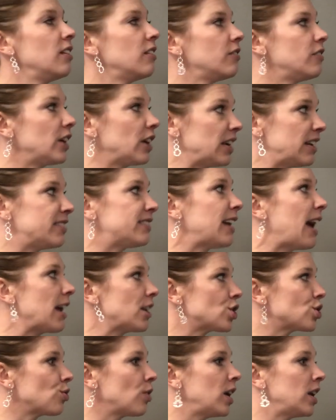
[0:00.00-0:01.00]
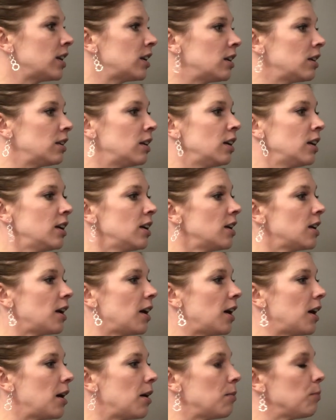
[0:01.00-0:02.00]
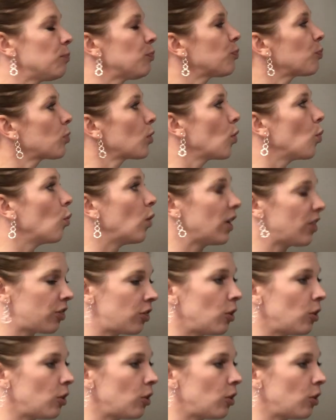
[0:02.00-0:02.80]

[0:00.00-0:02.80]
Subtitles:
very saturated with